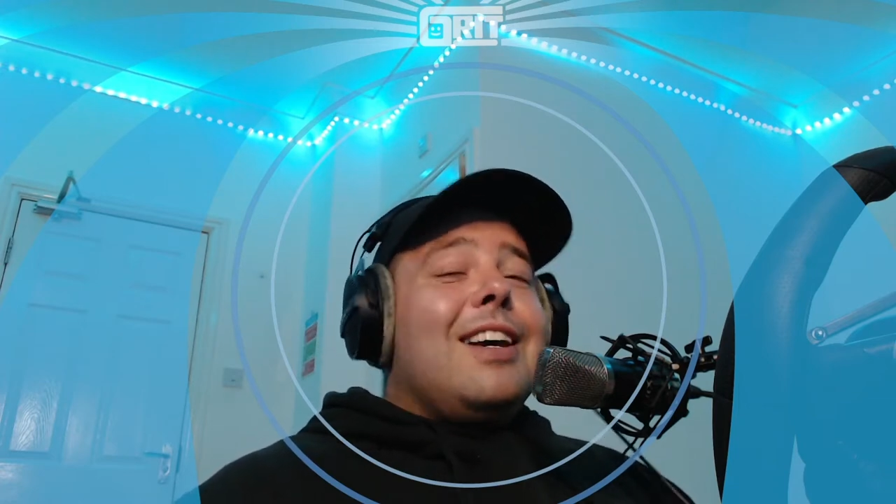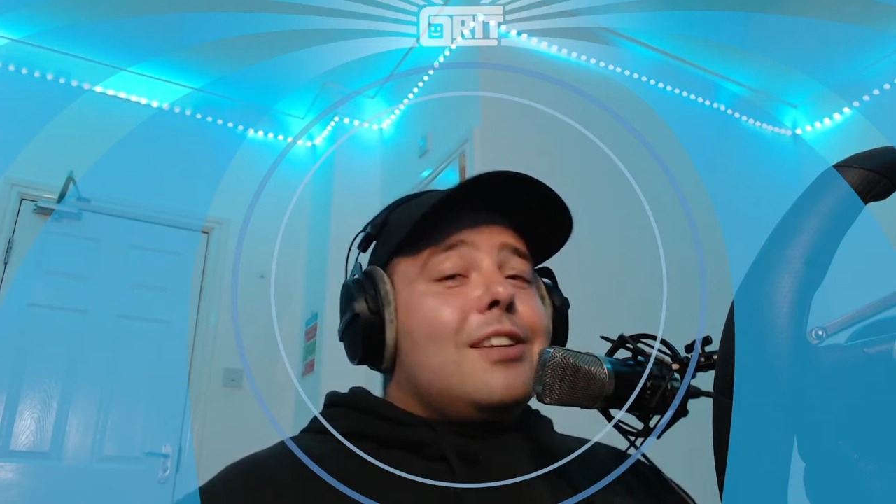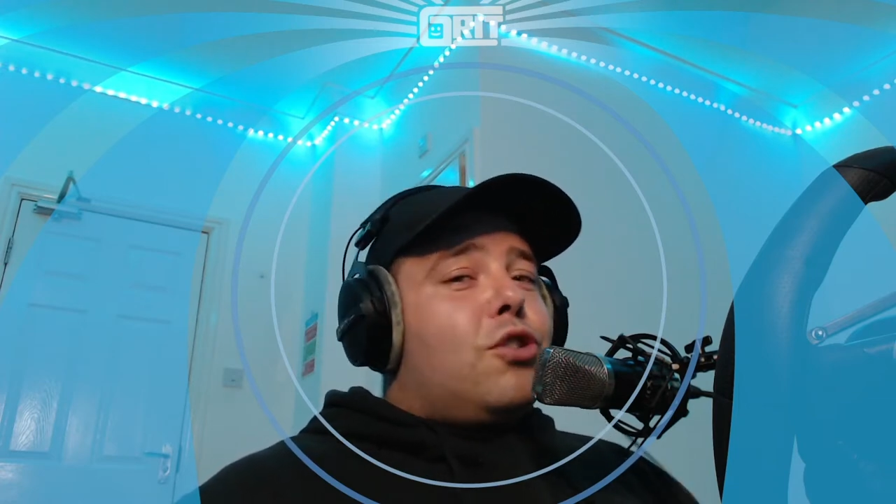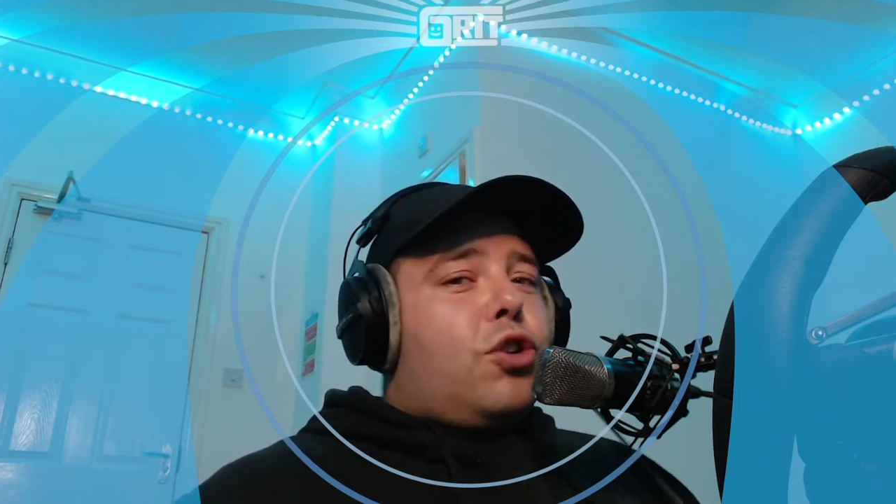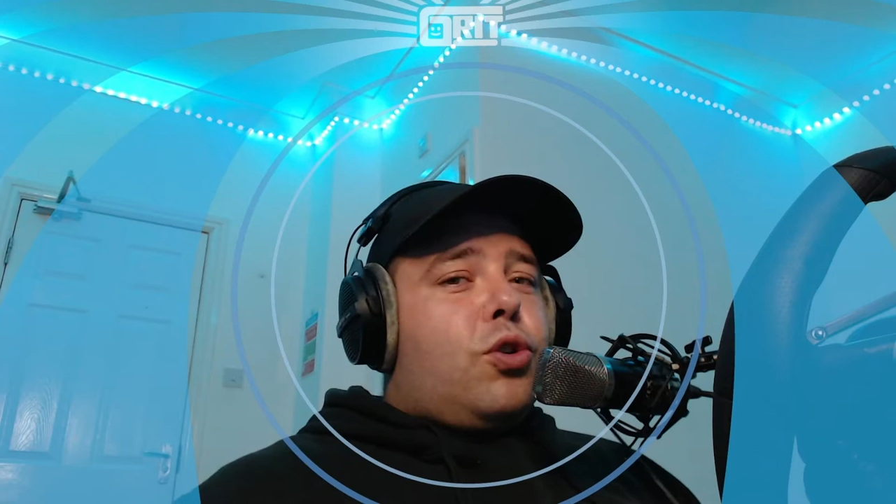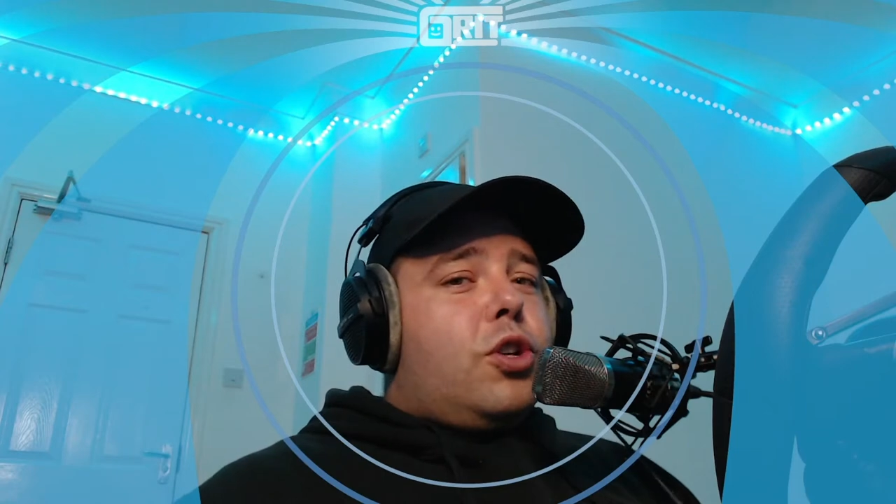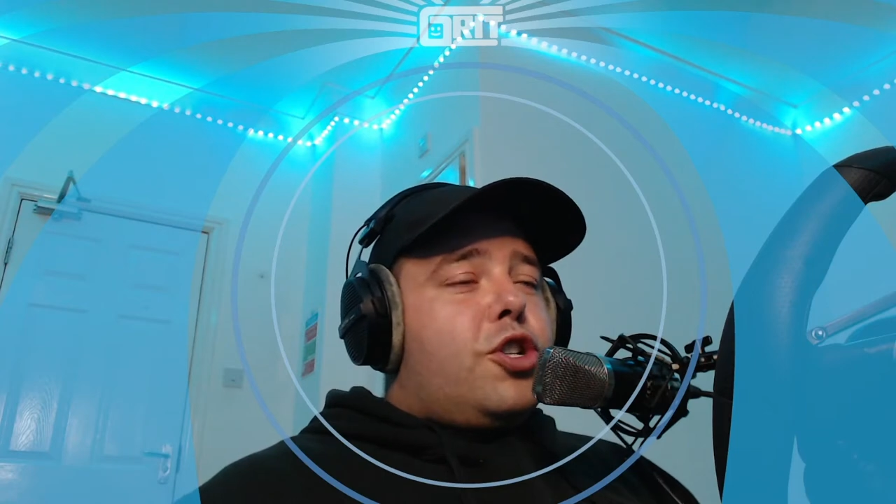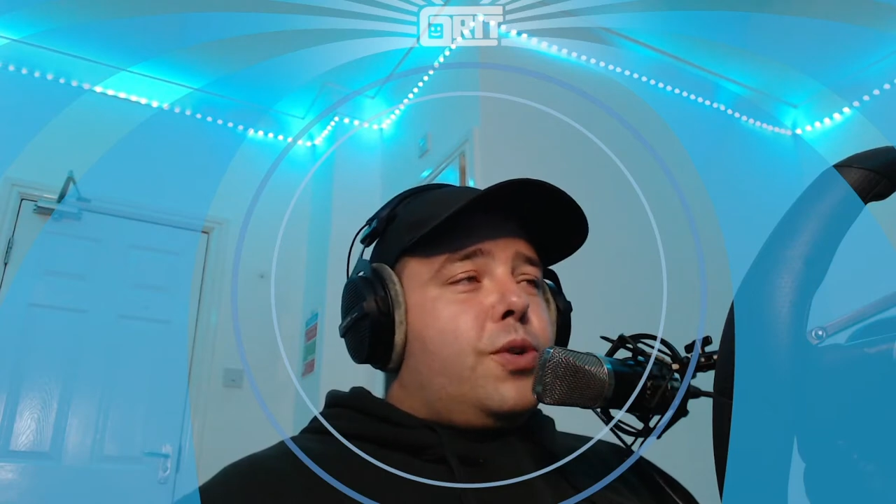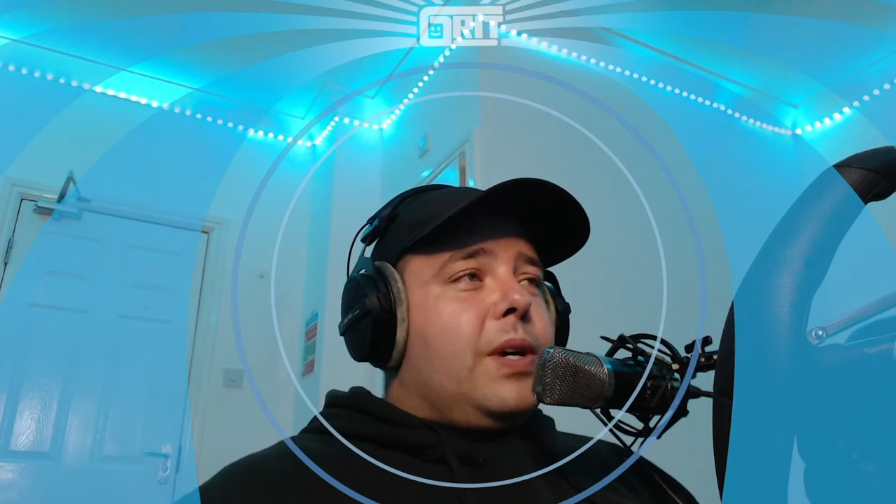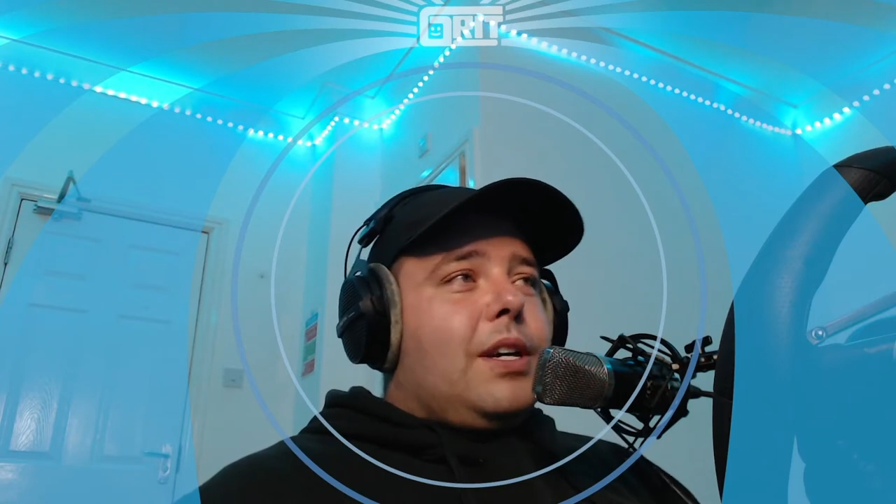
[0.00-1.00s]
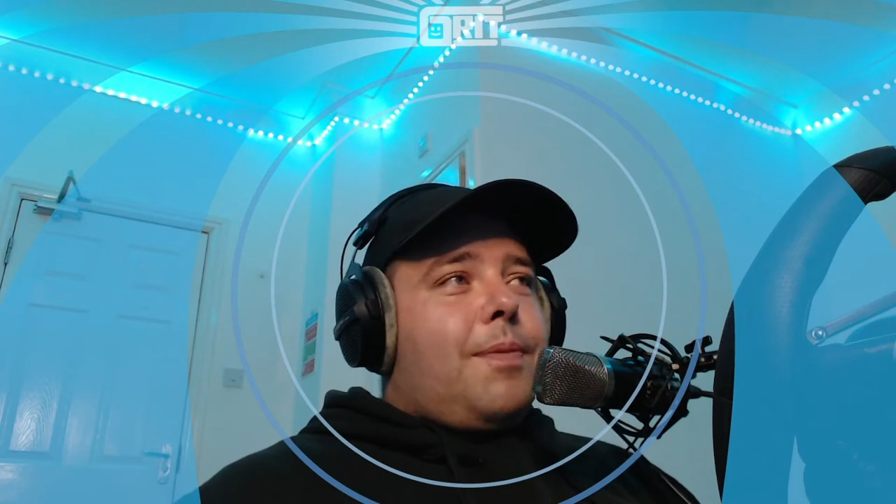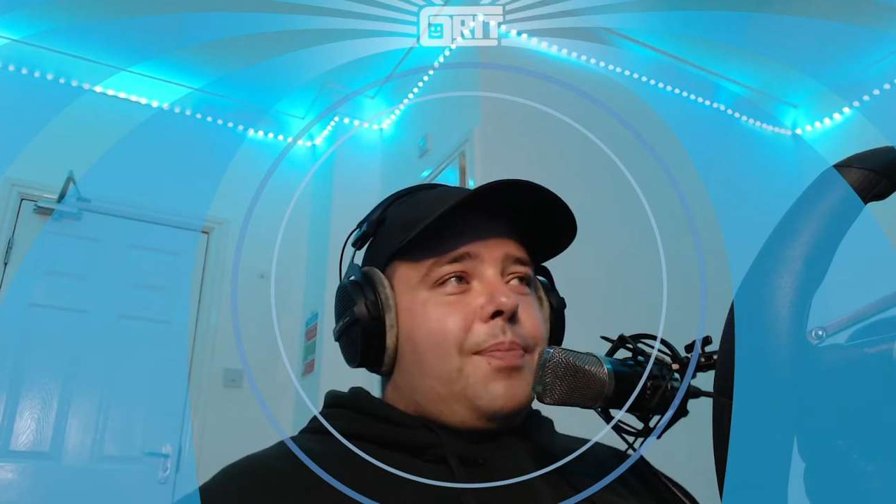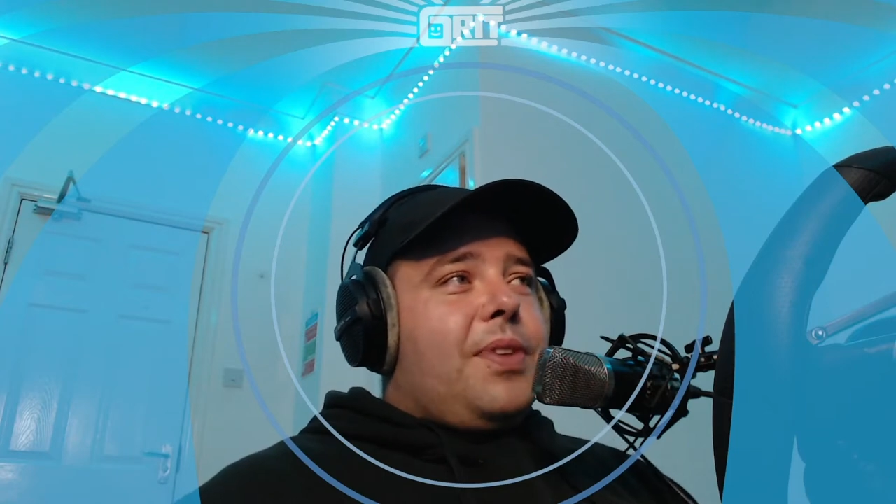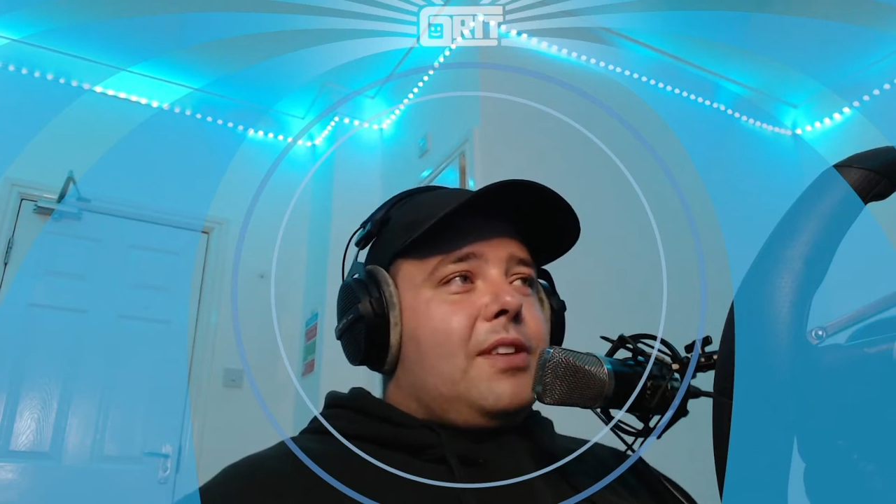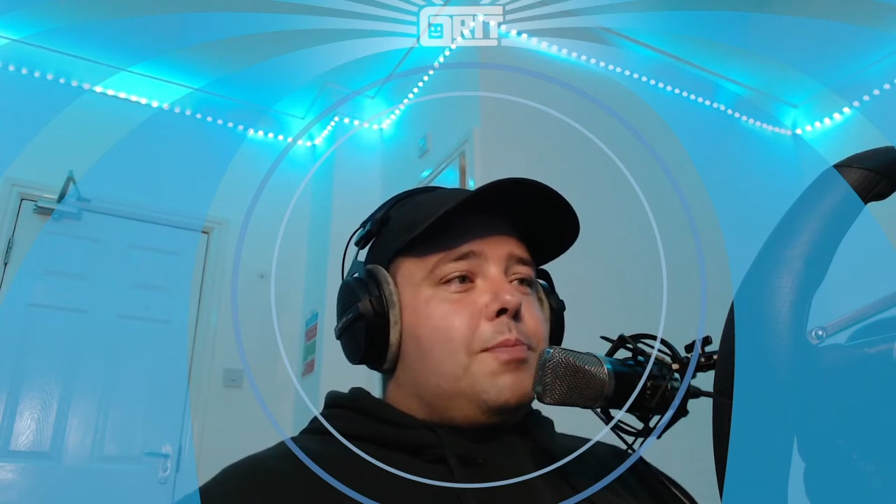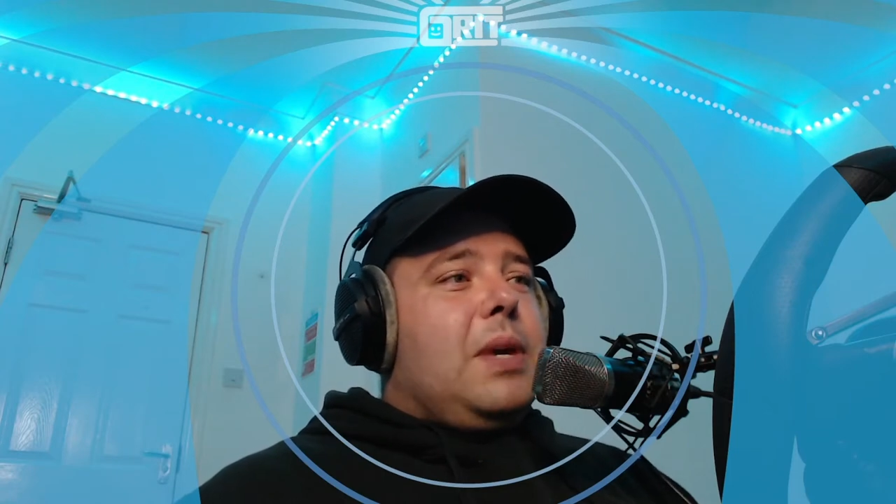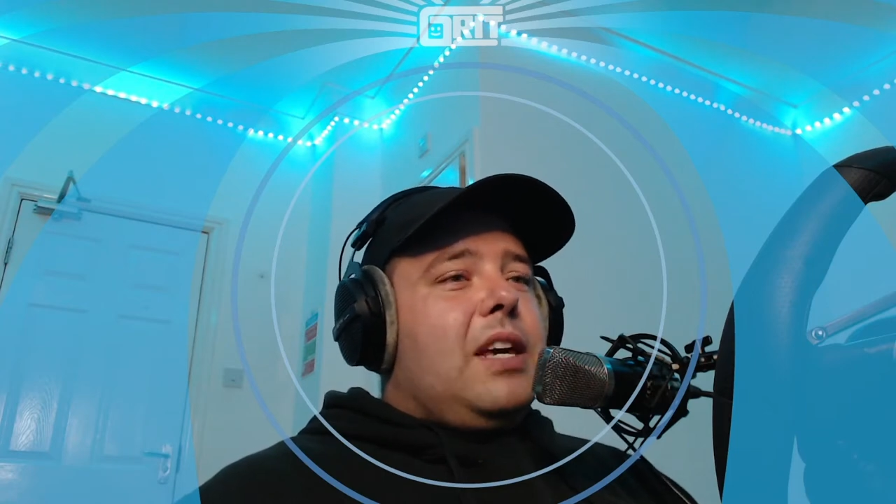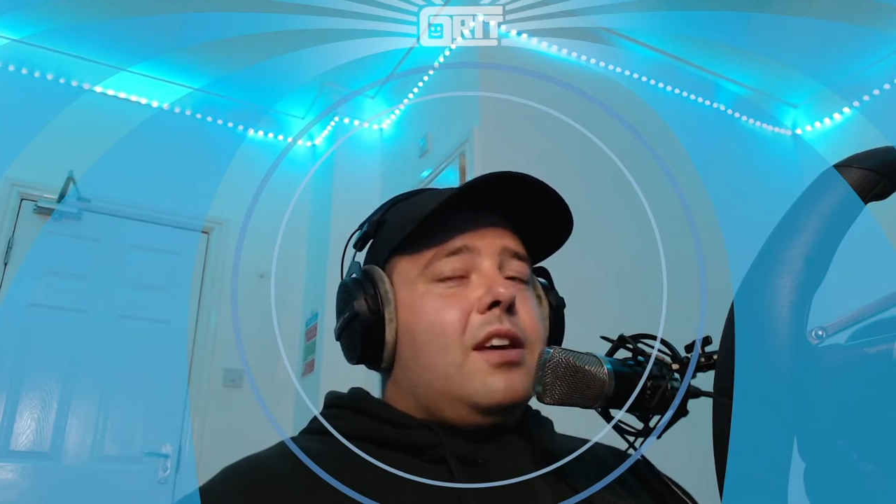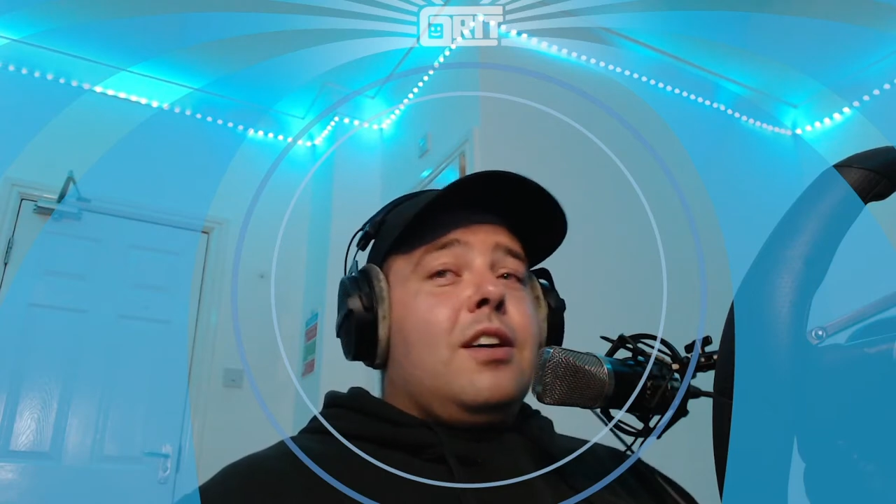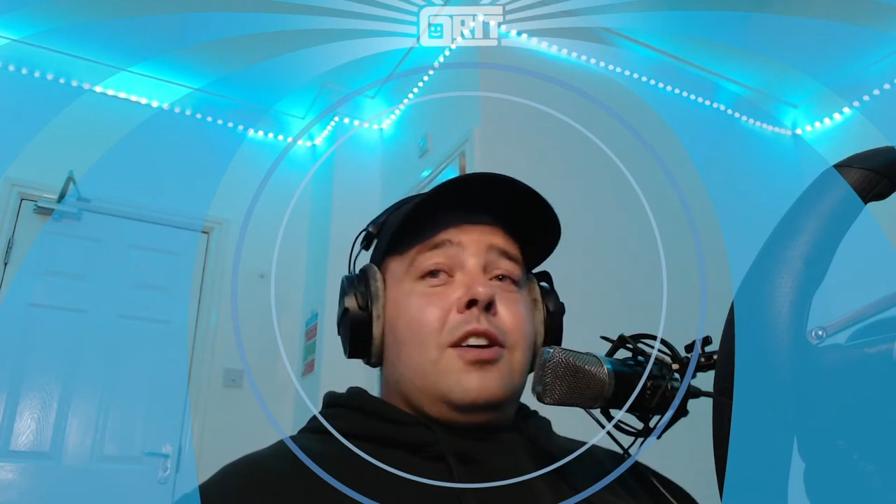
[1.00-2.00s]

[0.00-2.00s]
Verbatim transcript: It's not Call of Duty. It's me